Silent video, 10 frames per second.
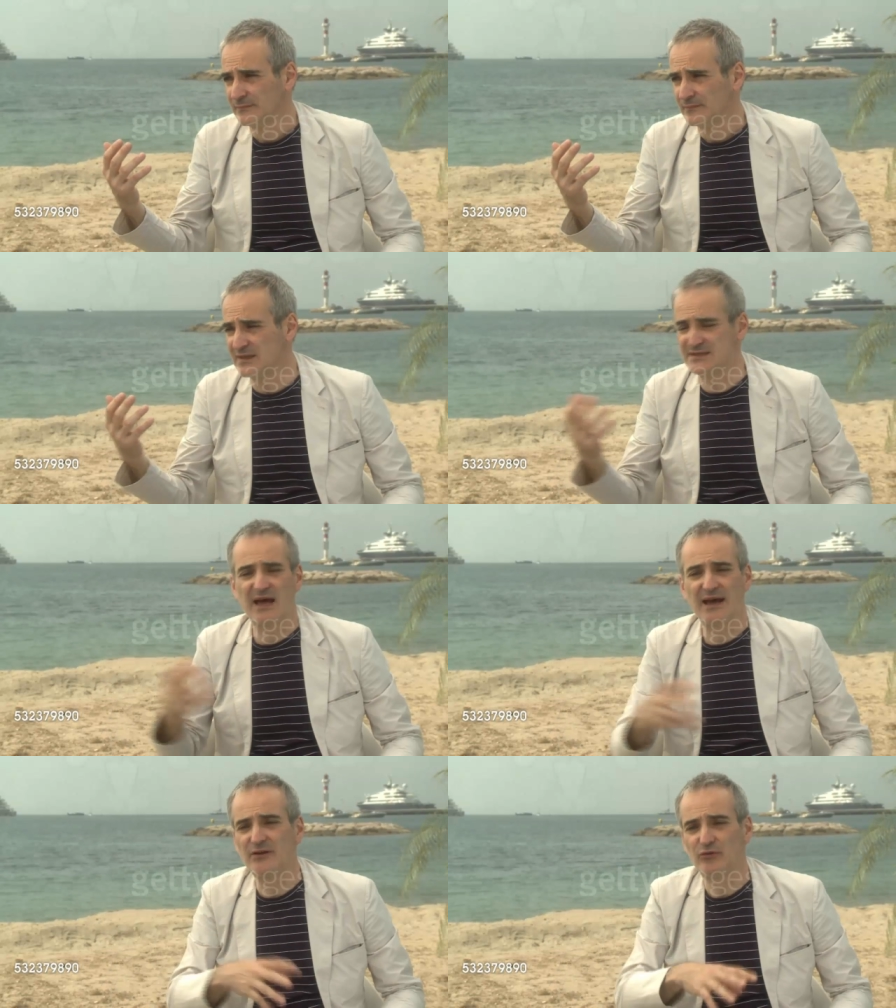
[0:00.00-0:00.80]

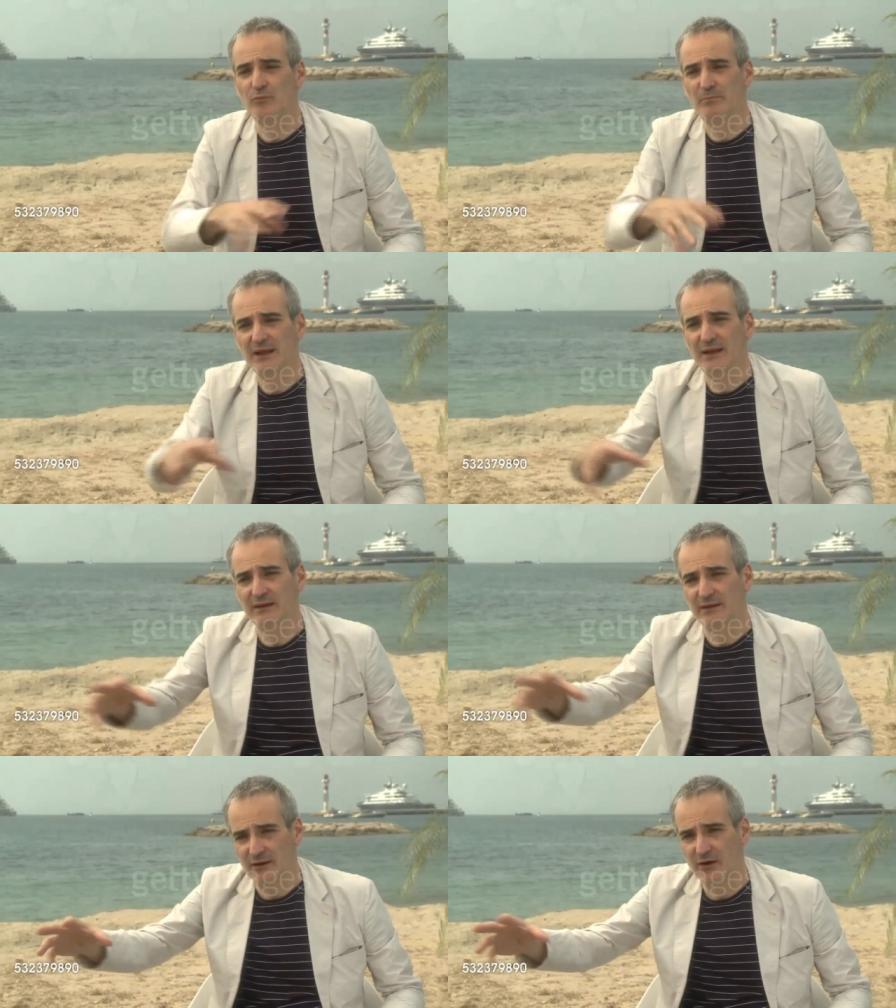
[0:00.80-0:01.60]
decided to
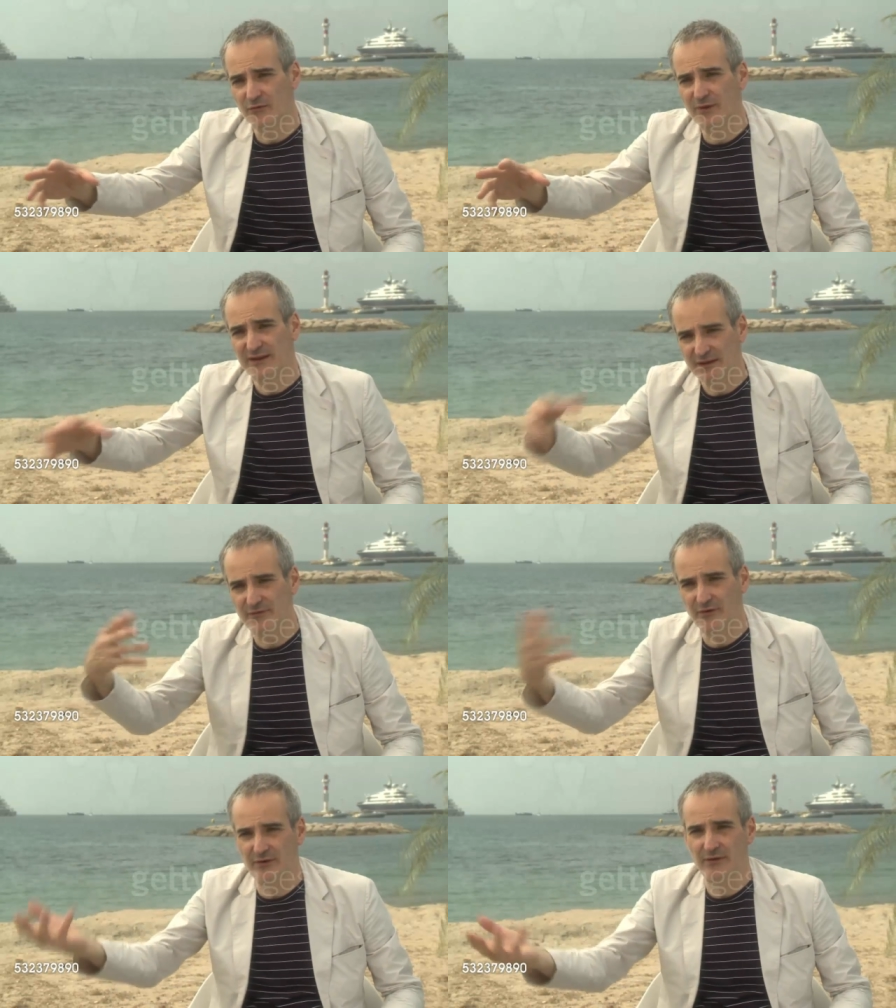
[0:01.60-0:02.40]
build on
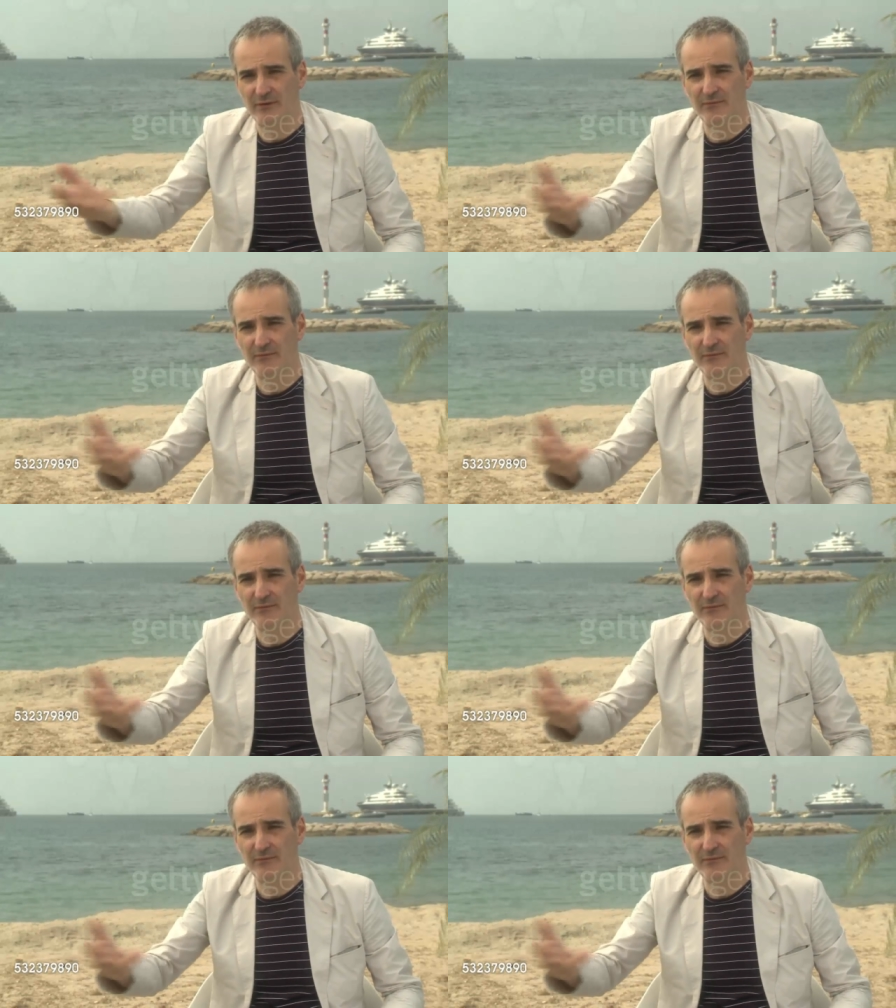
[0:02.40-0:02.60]
whatever